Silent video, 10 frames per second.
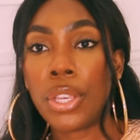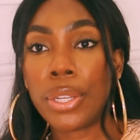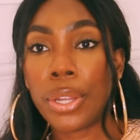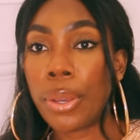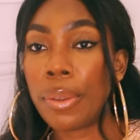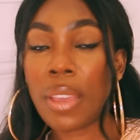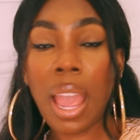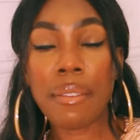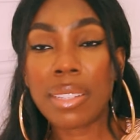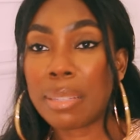You know, if you
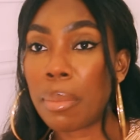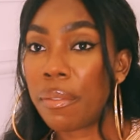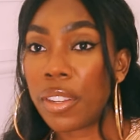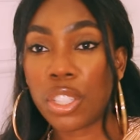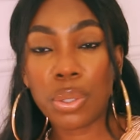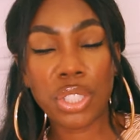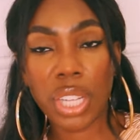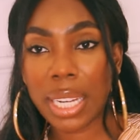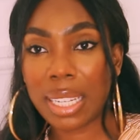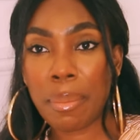haven't seen my videos,
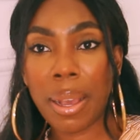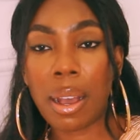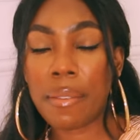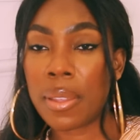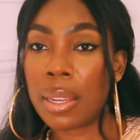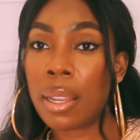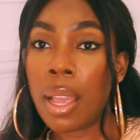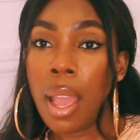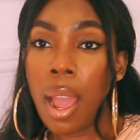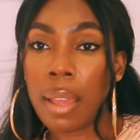check them out. I feel
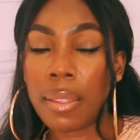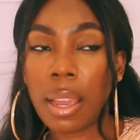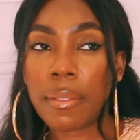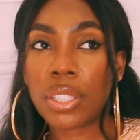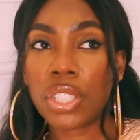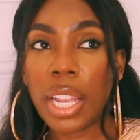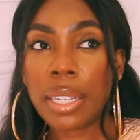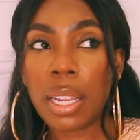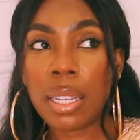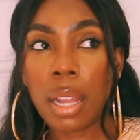I think I've
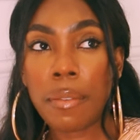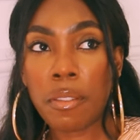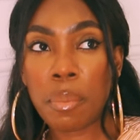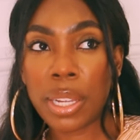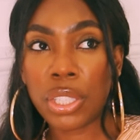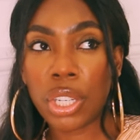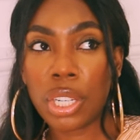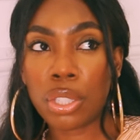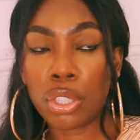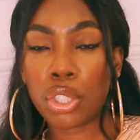shared enough of my
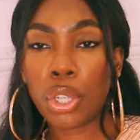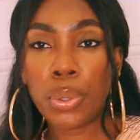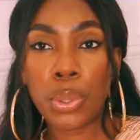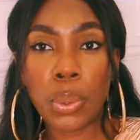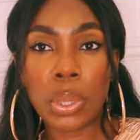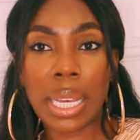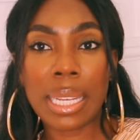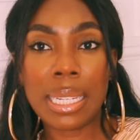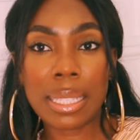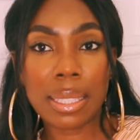journey to show you all
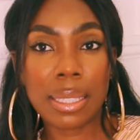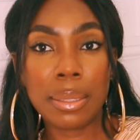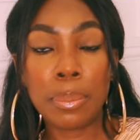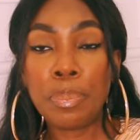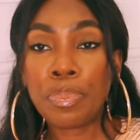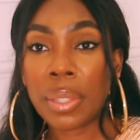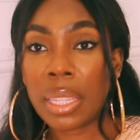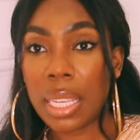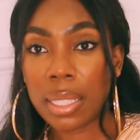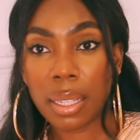that listen
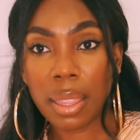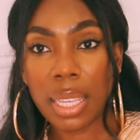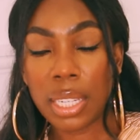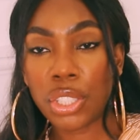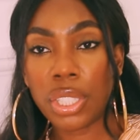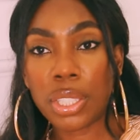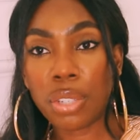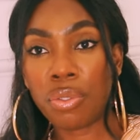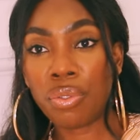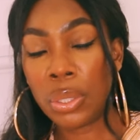these are the things you need
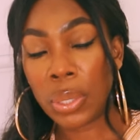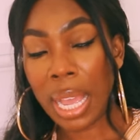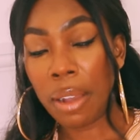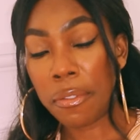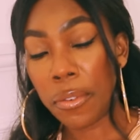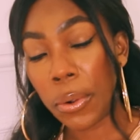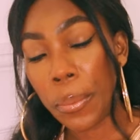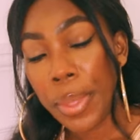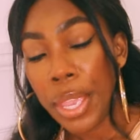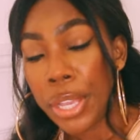to look out
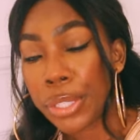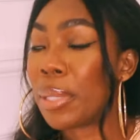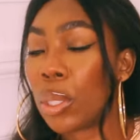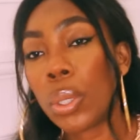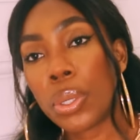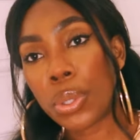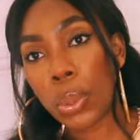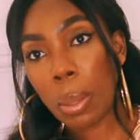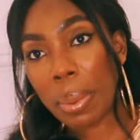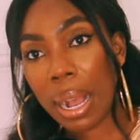for. I'm still going to
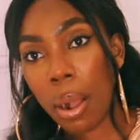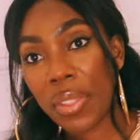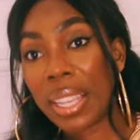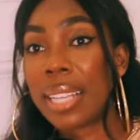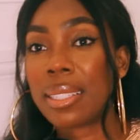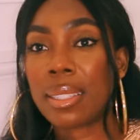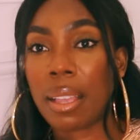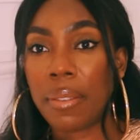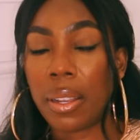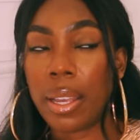talk about the lessons
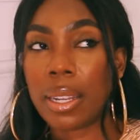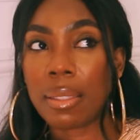I've learned.